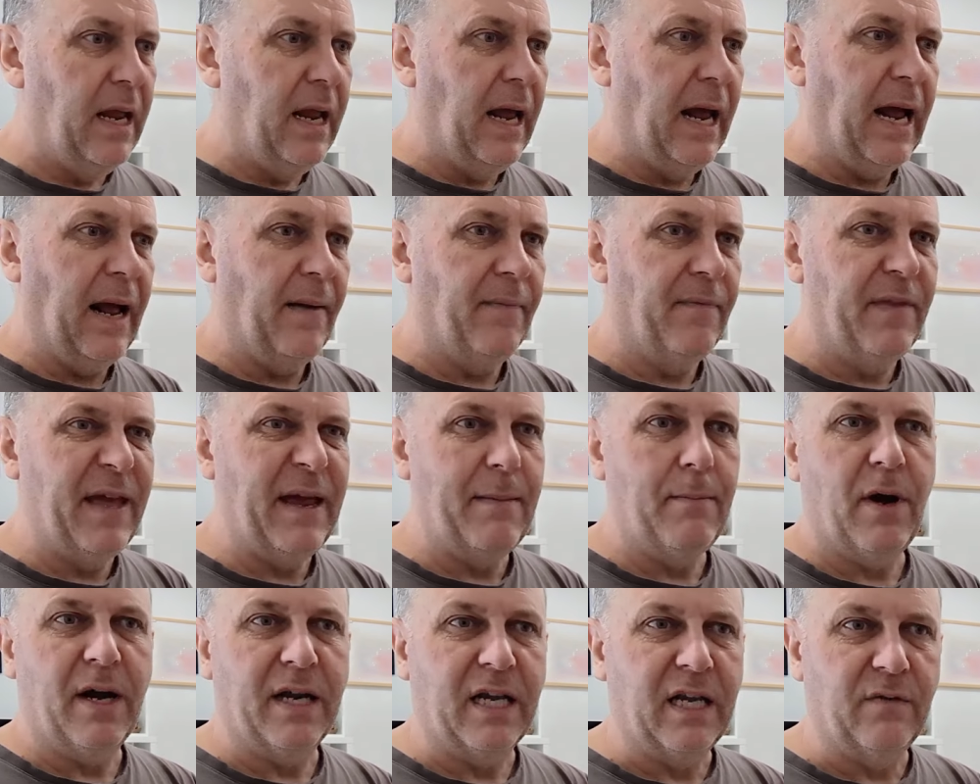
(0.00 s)

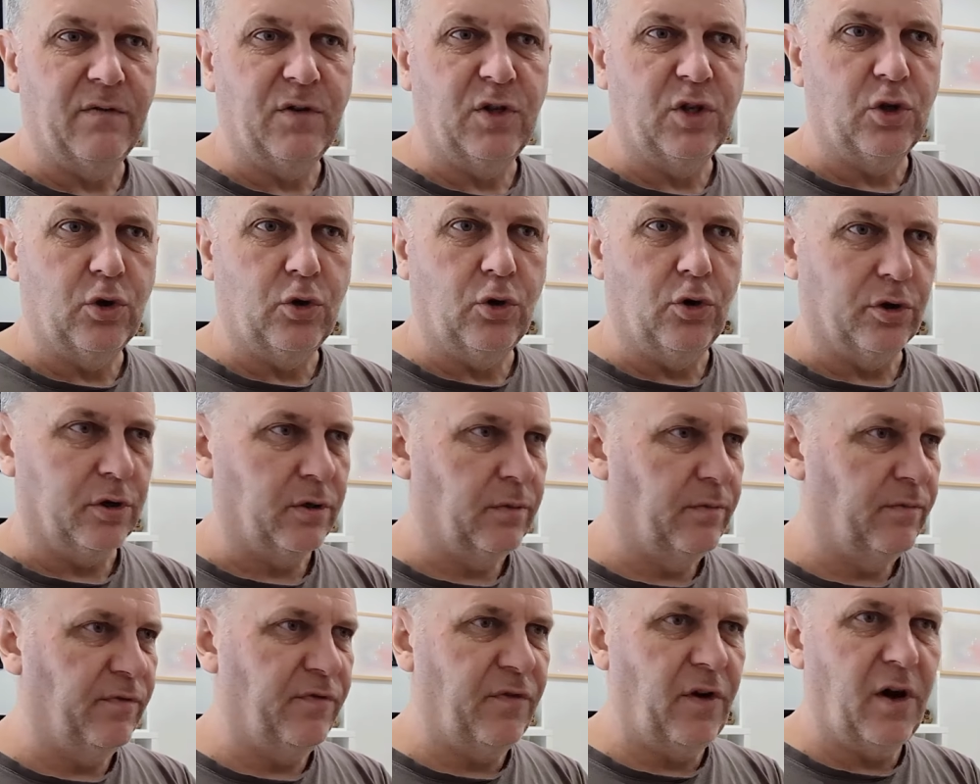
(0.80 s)
That might give short
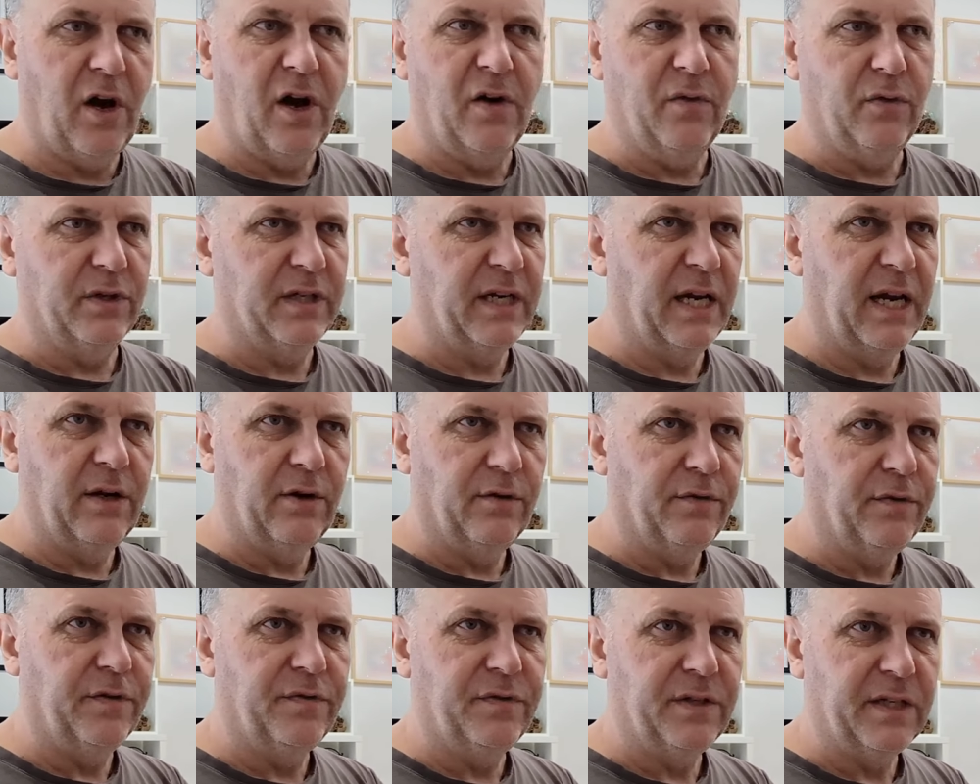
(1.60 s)
5 or 10 or
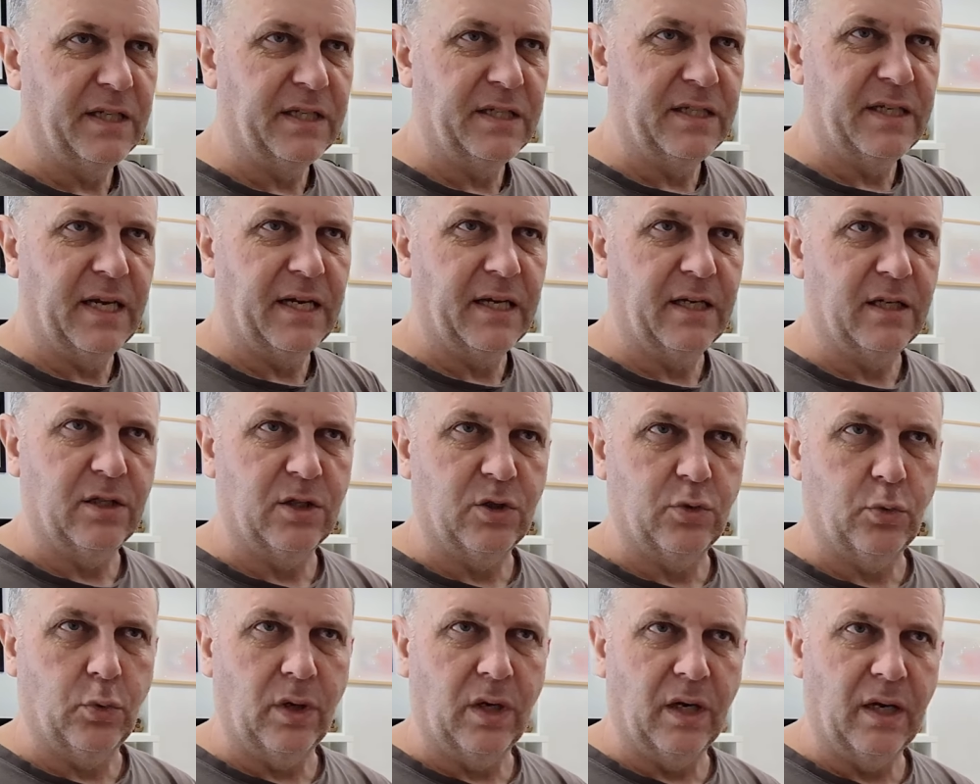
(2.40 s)
15
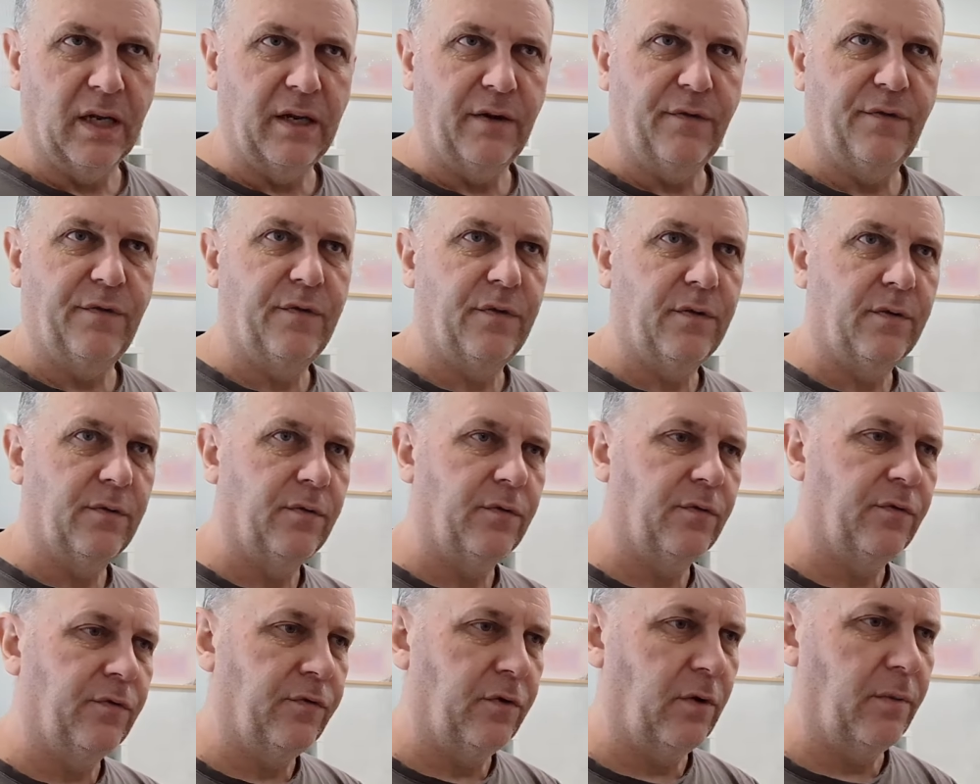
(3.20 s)
seconds relief
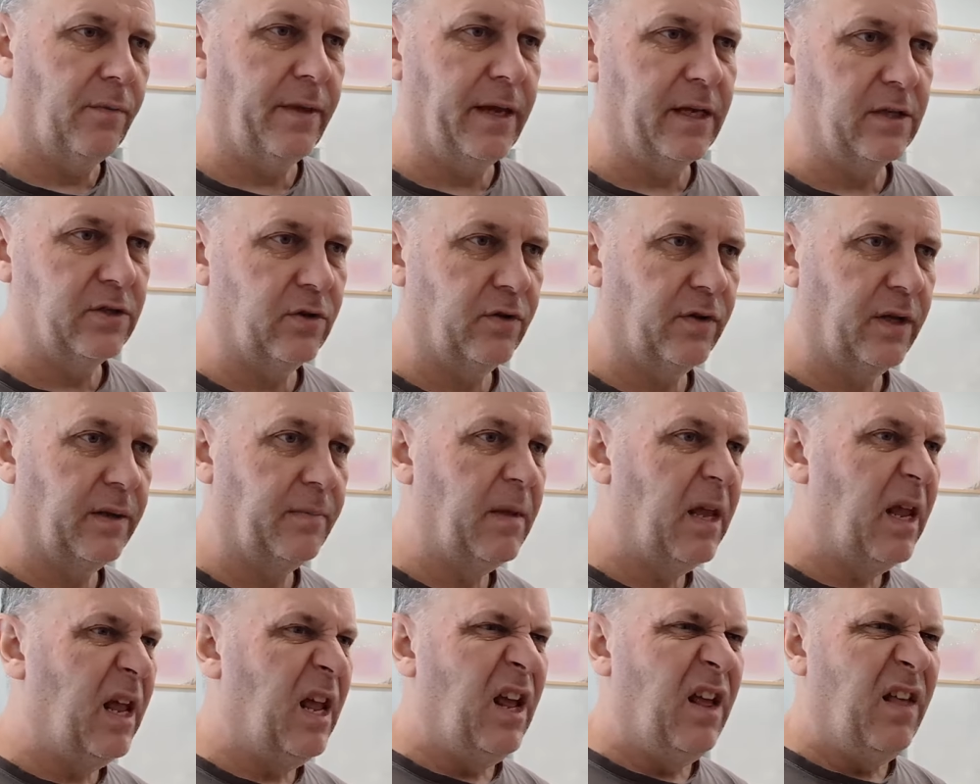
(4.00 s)
from that sort of thing.